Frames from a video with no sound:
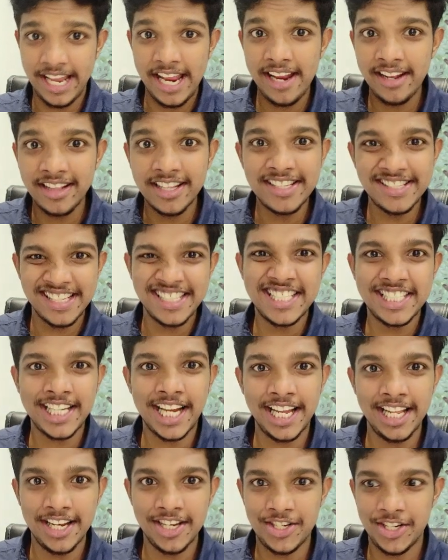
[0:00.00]
saying this is a
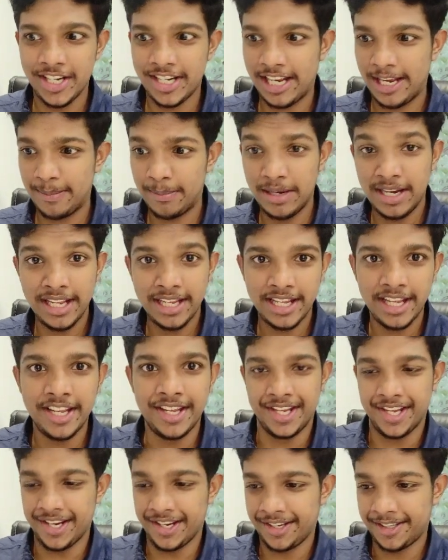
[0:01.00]
style sheet. I'm
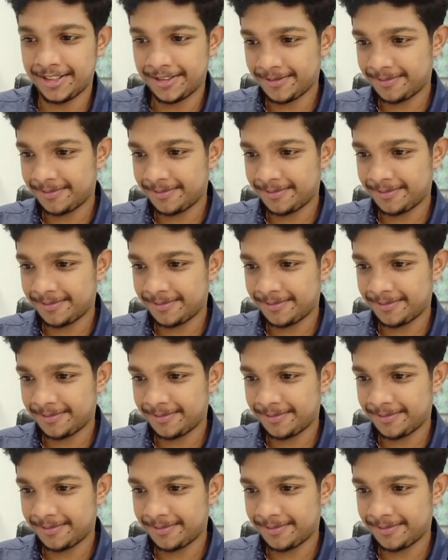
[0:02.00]
linking here,